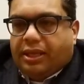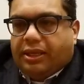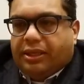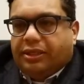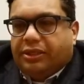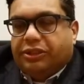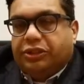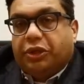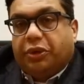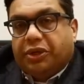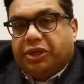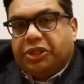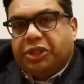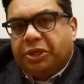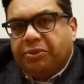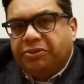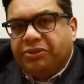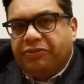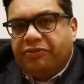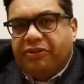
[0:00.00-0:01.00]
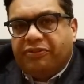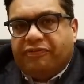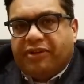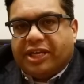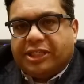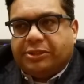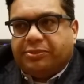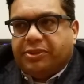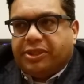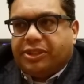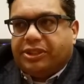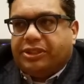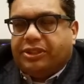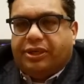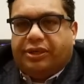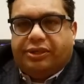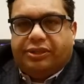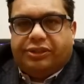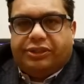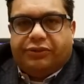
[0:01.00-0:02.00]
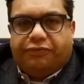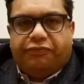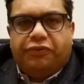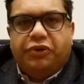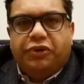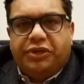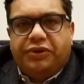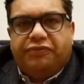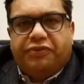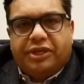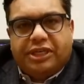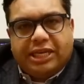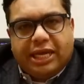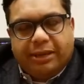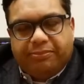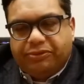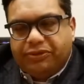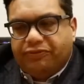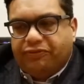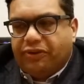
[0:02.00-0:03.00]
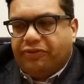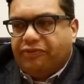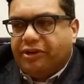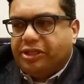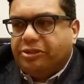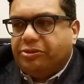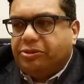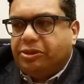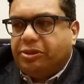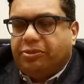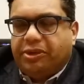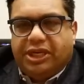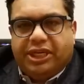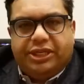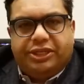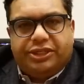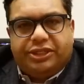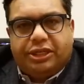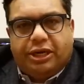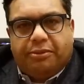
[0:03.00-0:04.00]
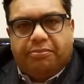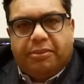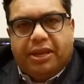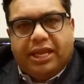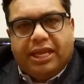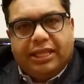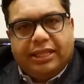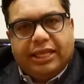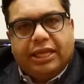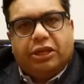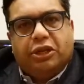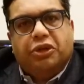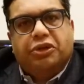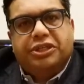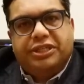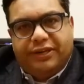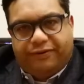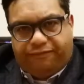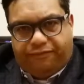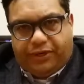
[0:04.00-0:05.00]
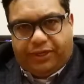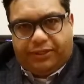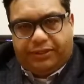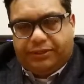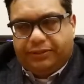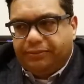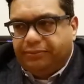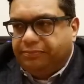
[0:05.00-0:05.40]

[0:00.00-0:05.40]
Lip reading: So in terms of investments, there's a few different types of investments that we need to start making that look different.